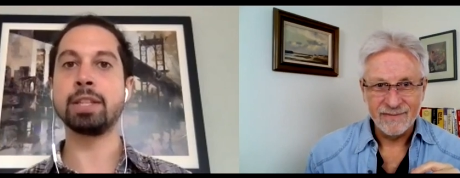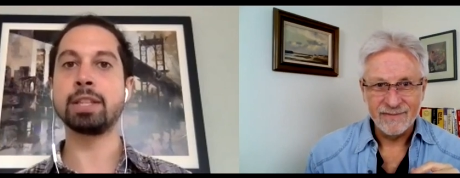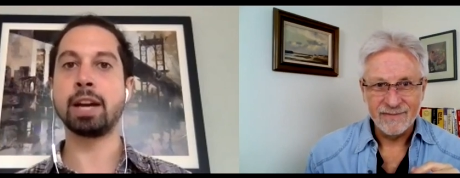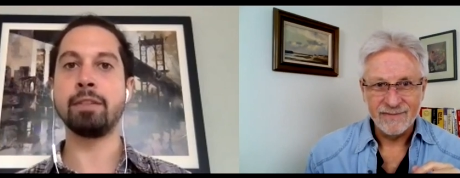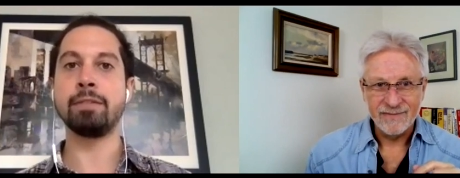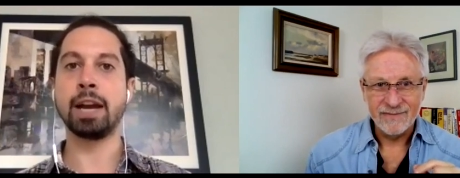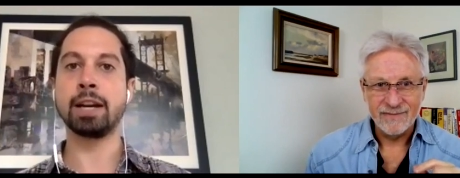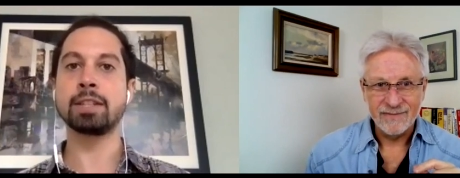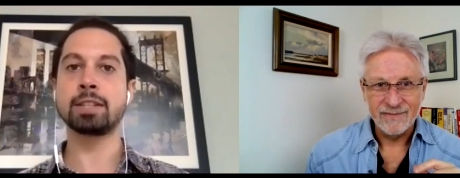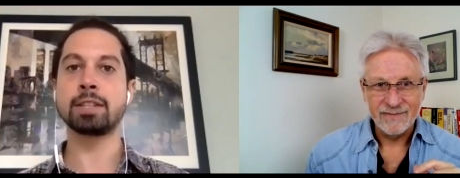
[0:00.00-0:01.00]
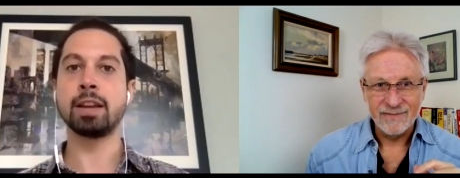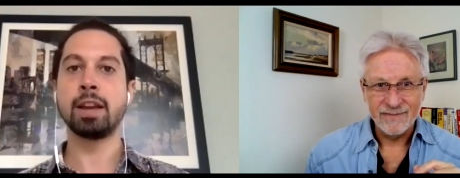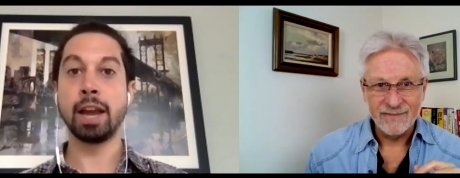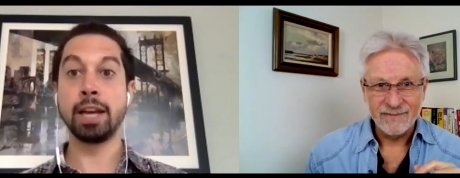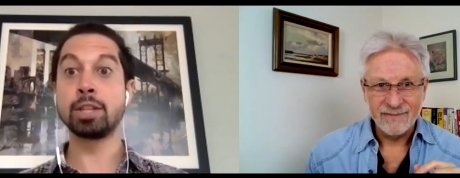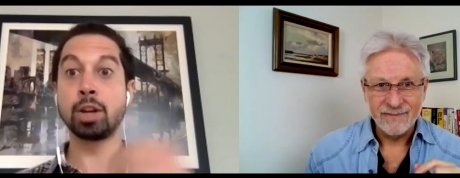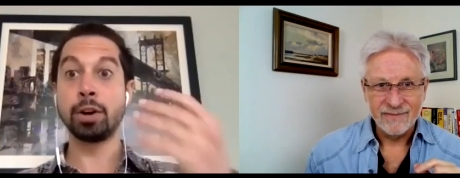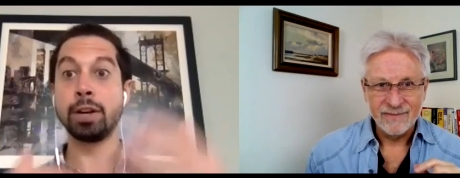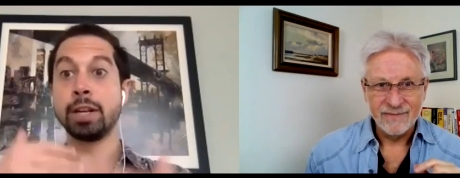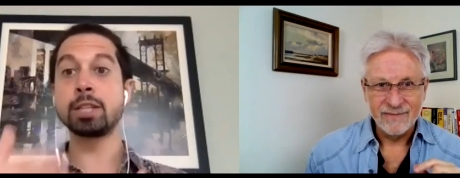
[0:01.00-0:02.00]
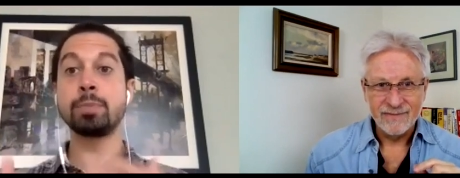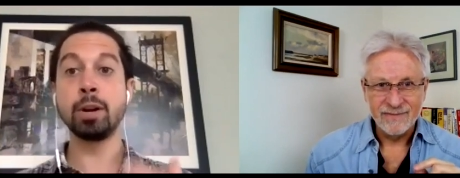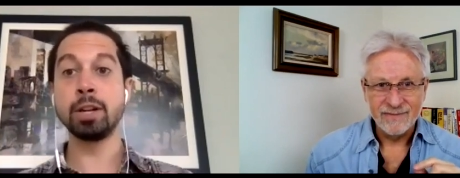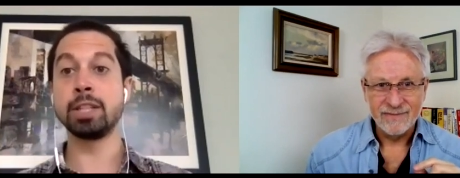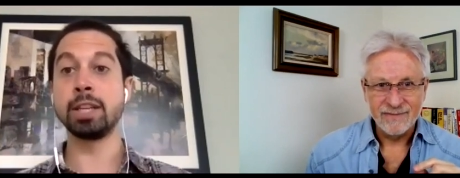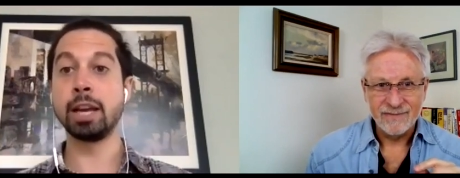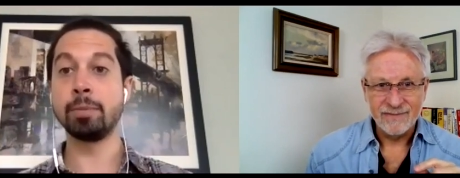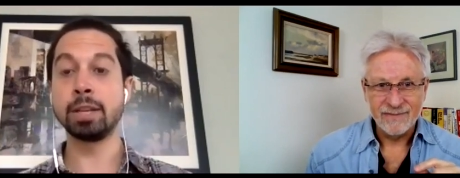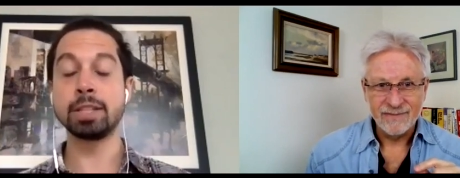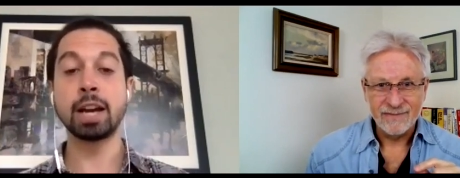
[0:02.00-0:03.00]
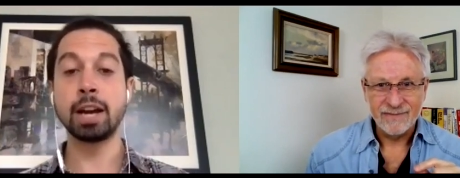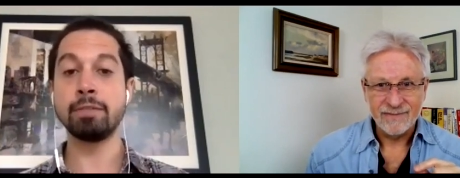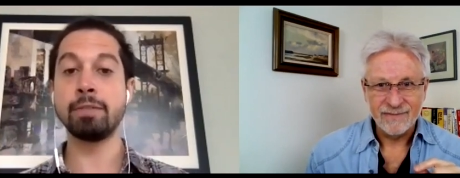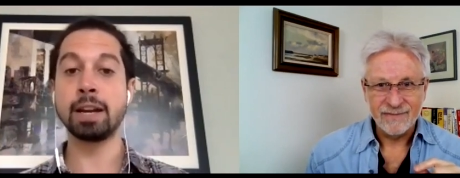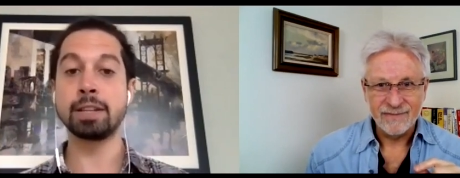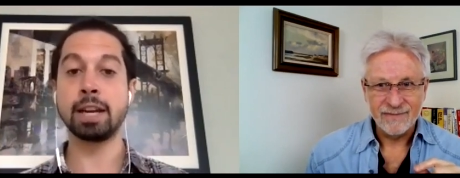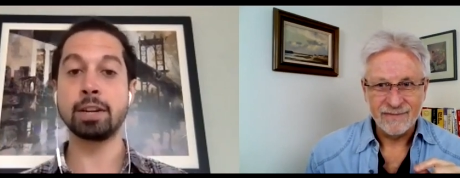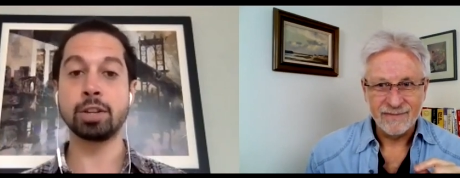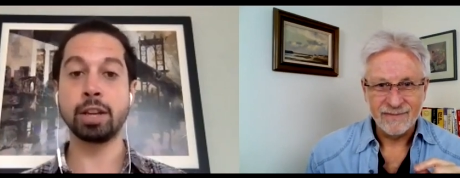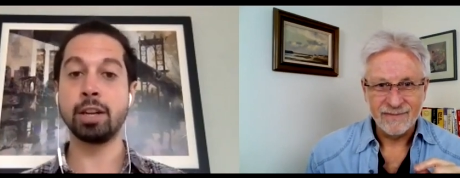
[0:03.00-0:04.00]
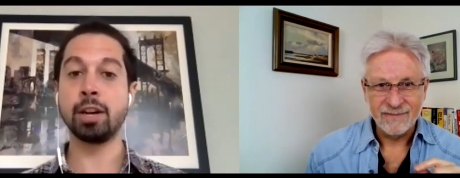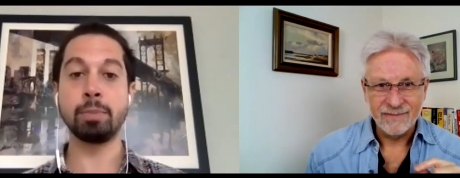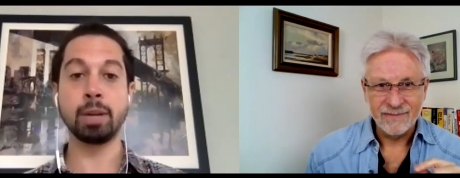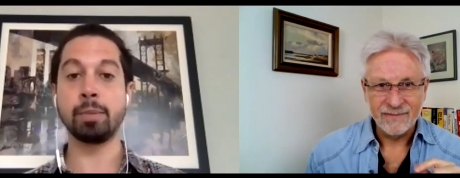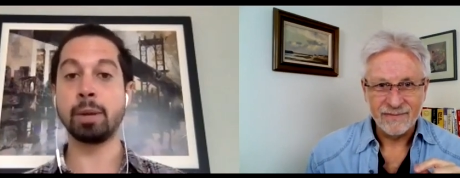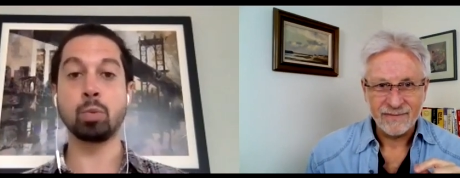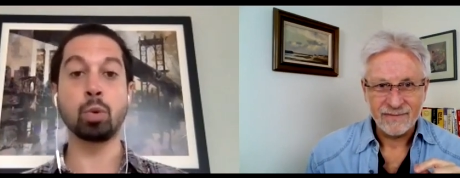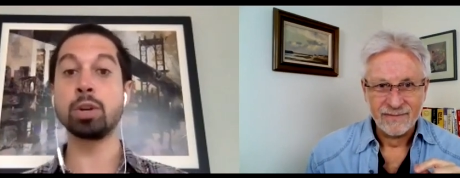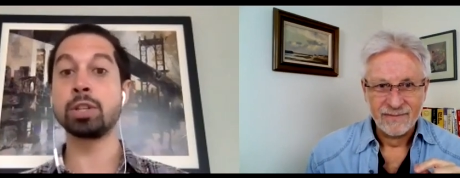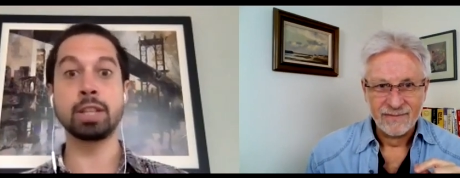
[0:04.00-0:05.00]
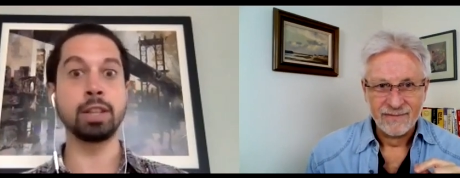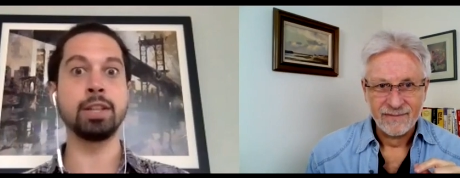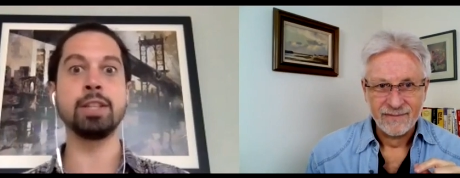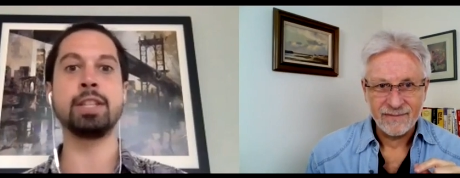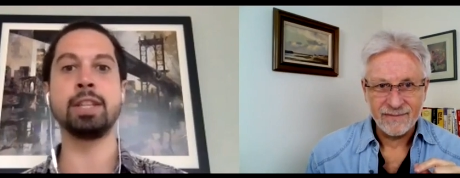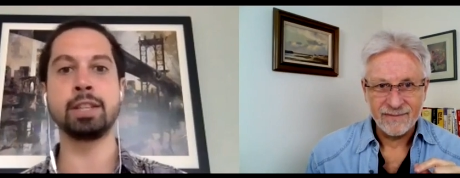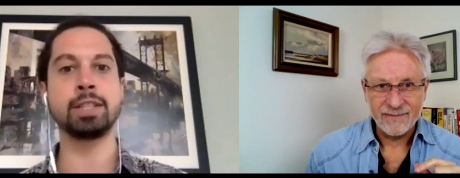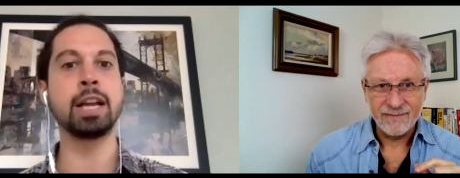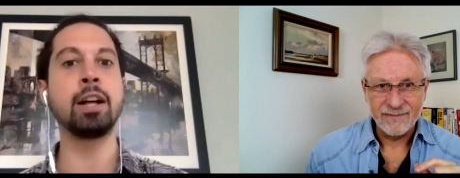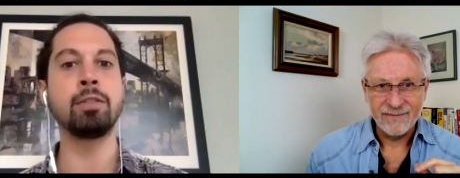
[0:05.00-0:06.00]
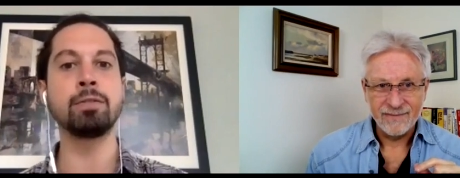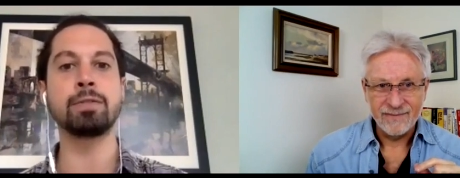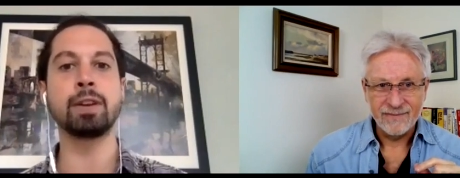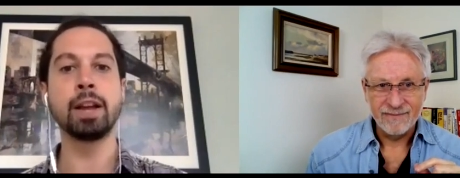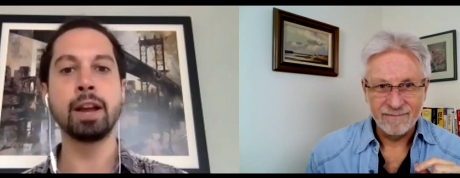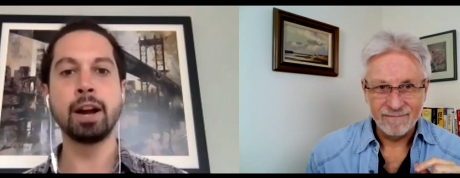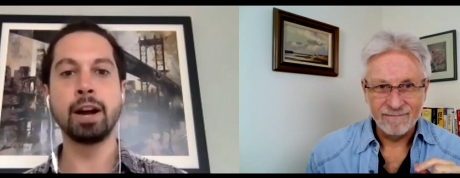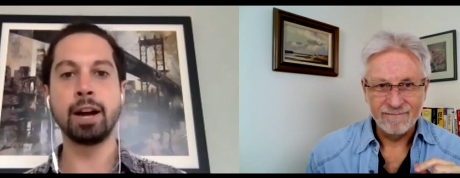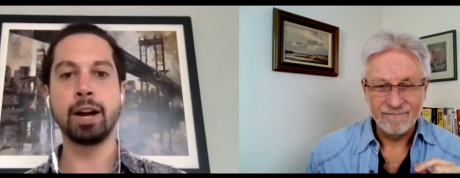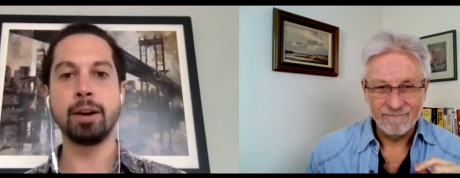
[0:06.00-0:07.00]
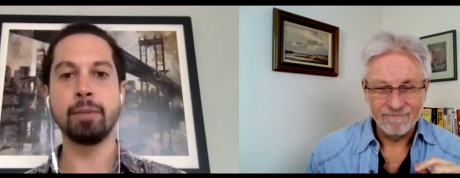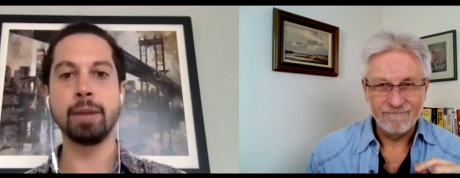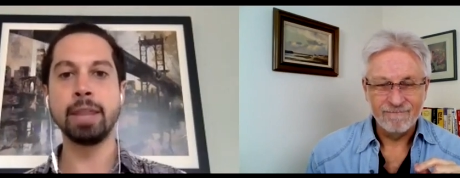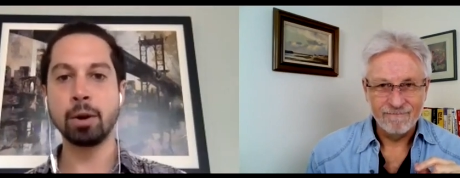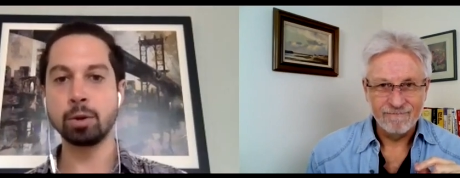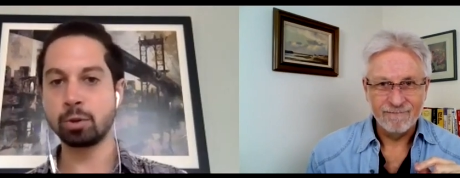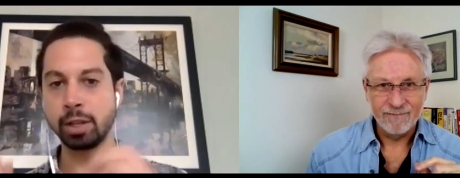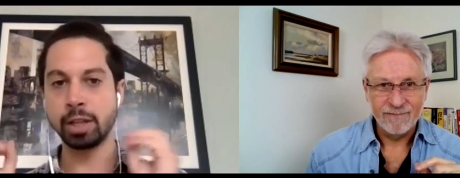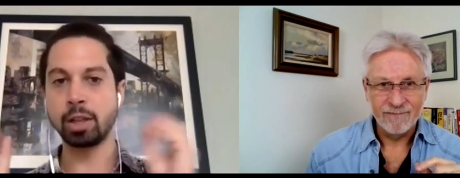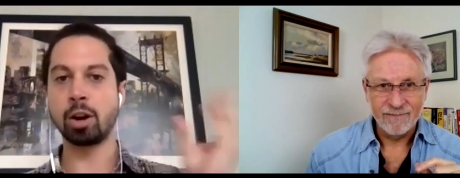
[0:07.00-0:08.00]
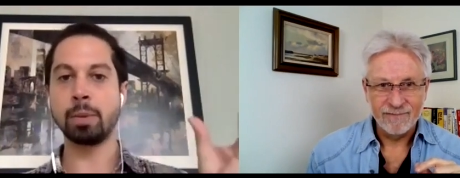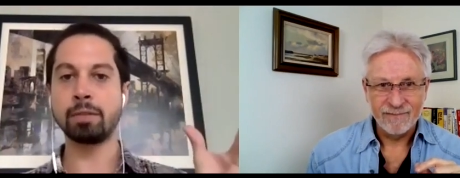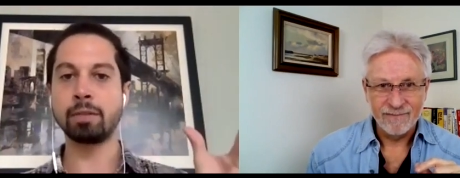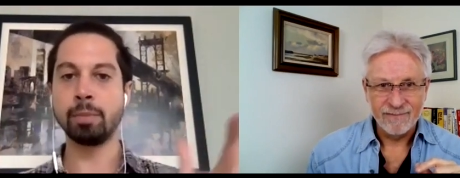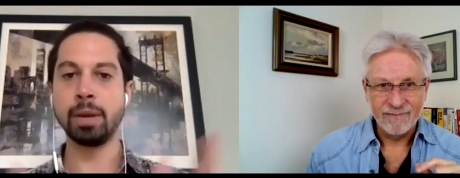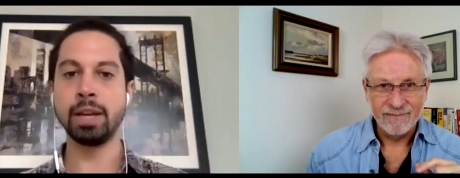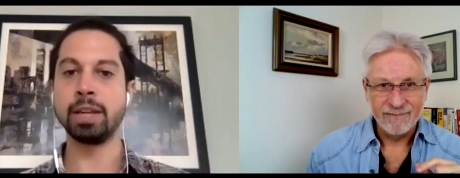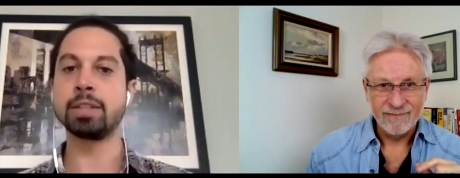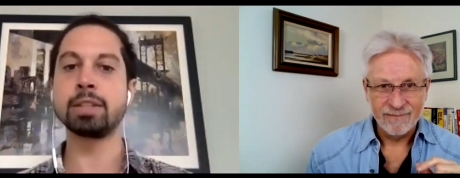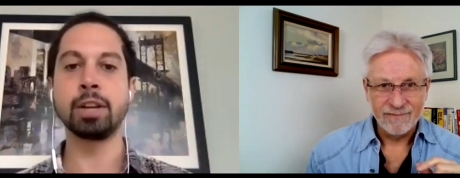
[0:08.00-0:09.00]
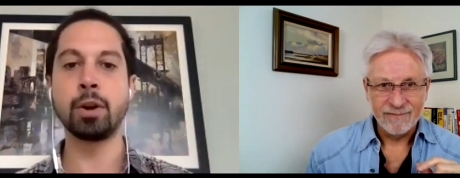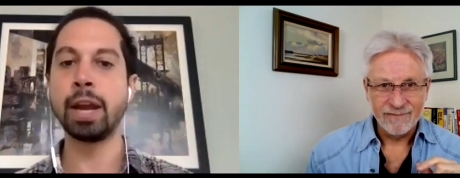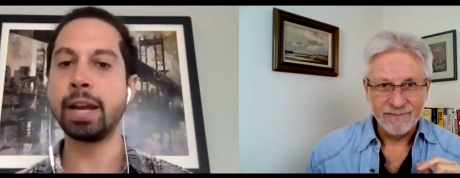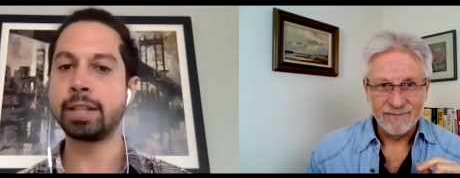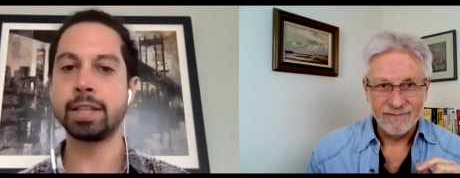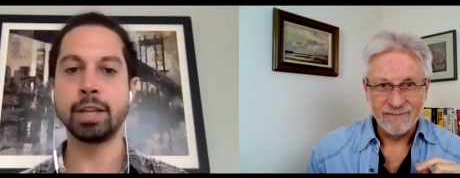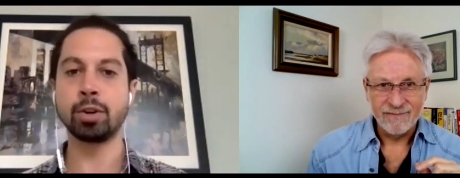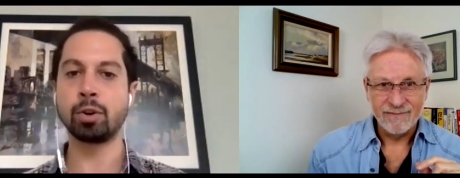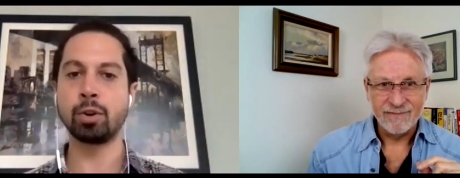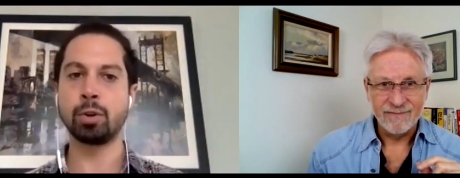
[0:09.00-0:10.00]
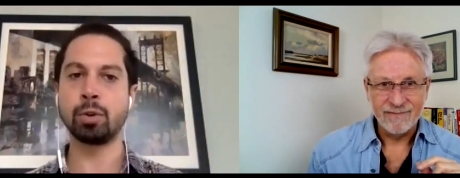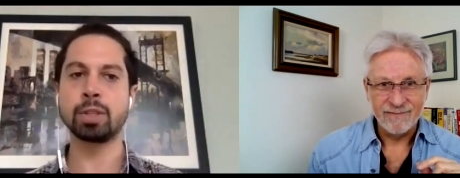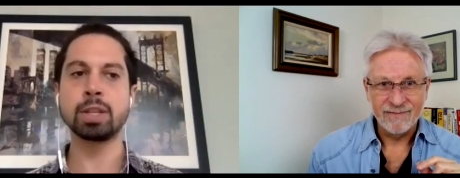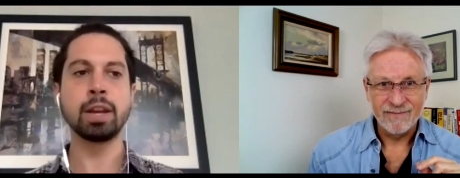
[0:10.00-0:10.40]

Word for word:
Speaker 1: these side effects and started experiencing them, the side effects actually ended up becoming worse than the disease itself. Um, and that was really alarming for me as you know, 18 year old